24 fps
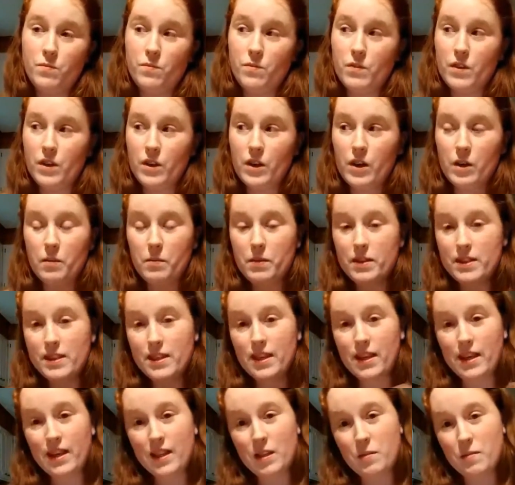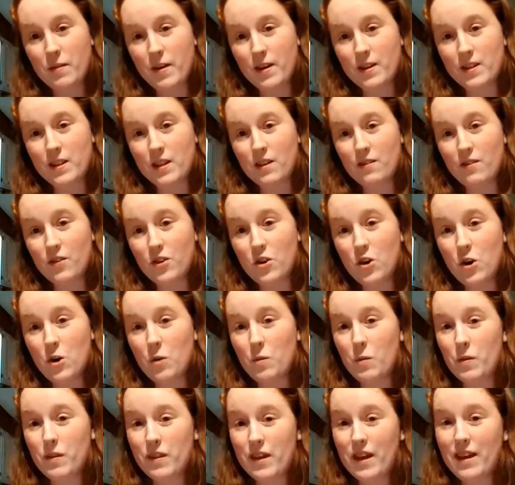they're going to be sitting in the back seat of a
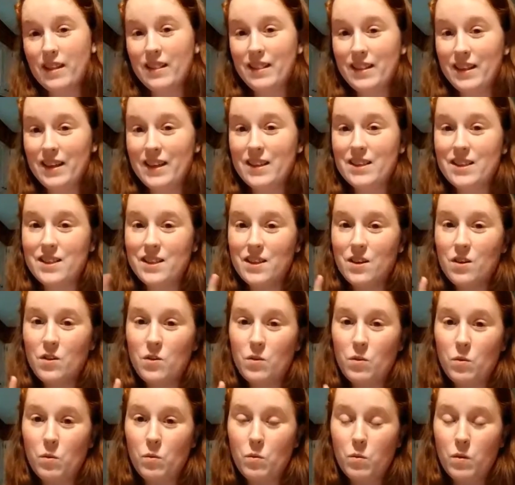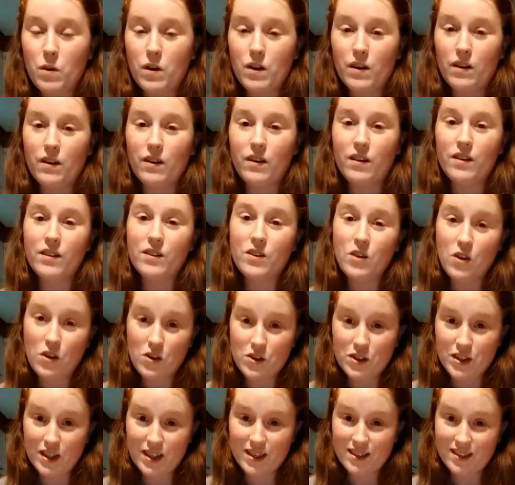car with at least one car
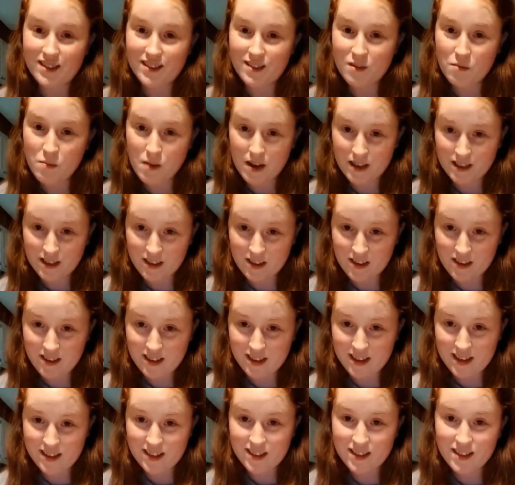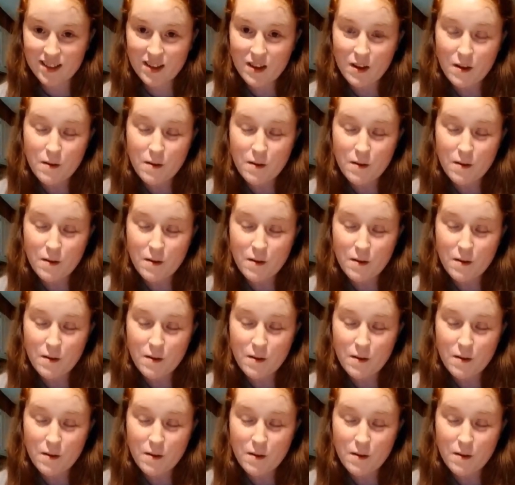seat back there, and that's